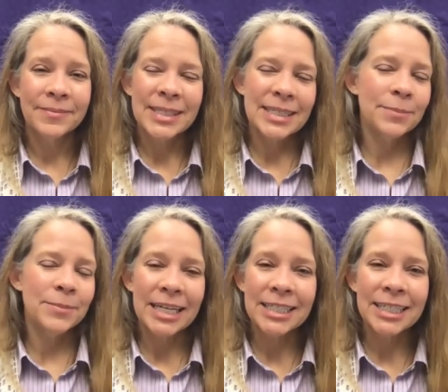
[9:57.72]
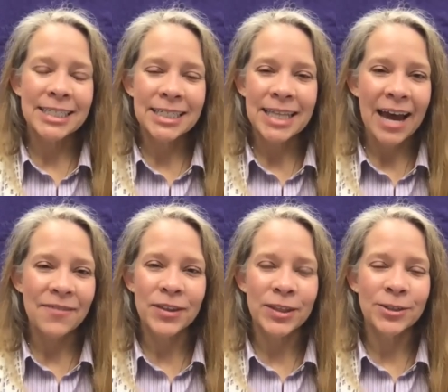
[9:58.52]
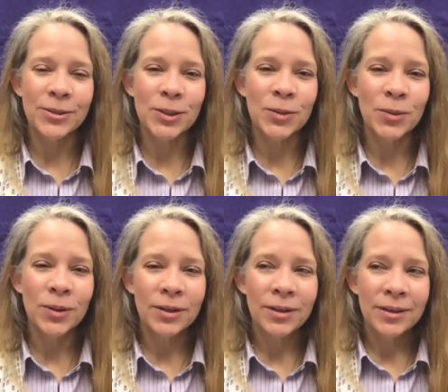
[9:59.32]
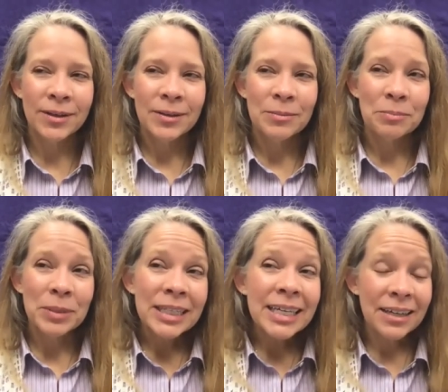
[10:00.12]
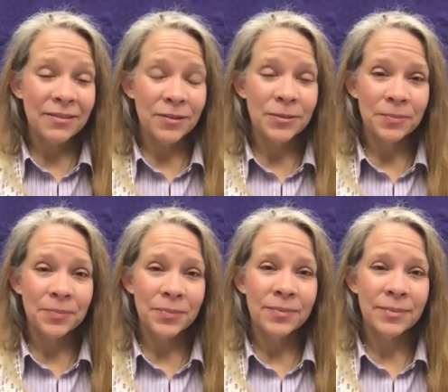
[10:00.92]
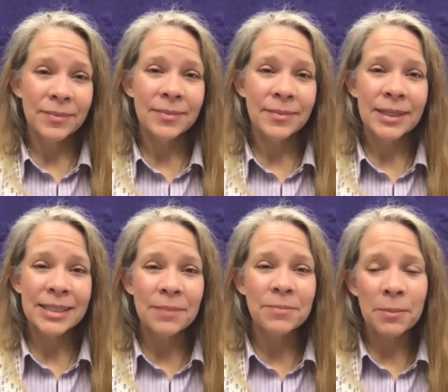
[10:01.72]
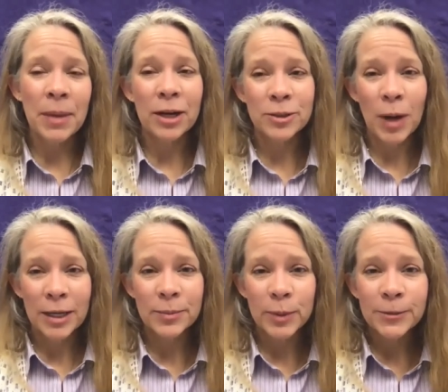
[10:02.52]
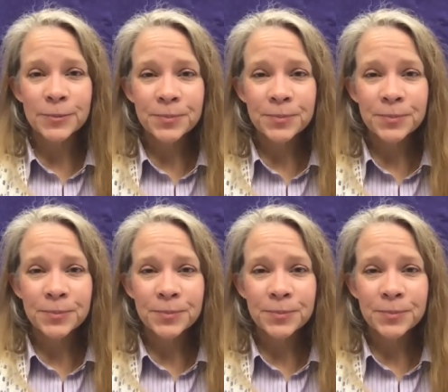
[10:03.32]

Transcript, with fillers: It's a temptation to laugh at those who believe that something better is possible.